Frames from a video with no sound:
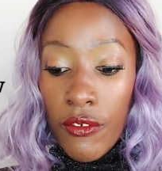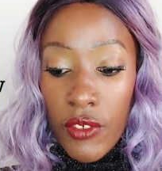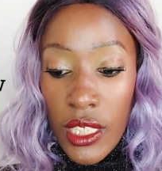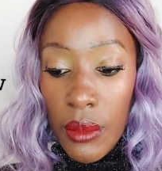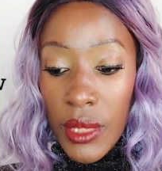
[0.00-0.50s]

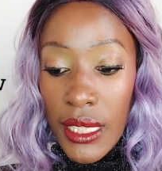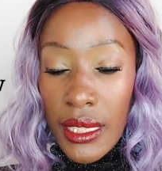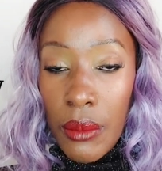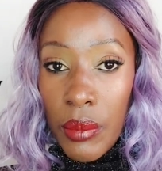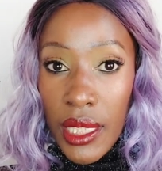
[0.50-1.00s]
vitamin
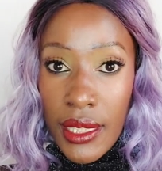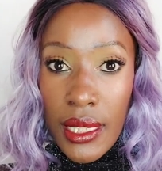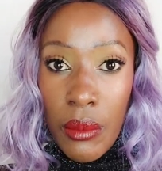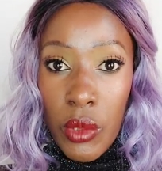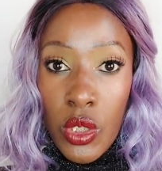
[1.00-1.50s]
c
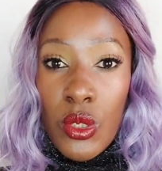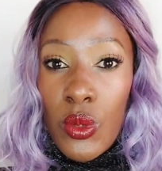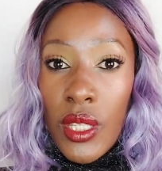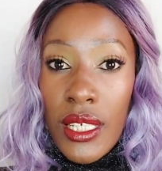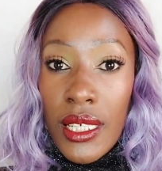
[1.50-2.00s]
plus lemon You need
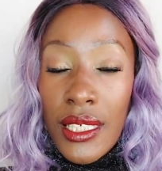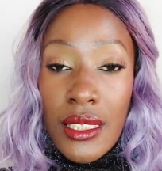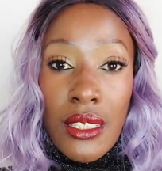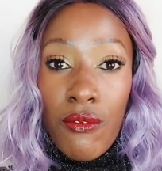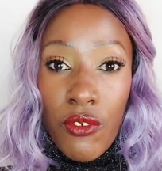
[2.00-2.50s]
to know that
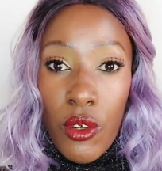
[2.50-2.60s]
cleansing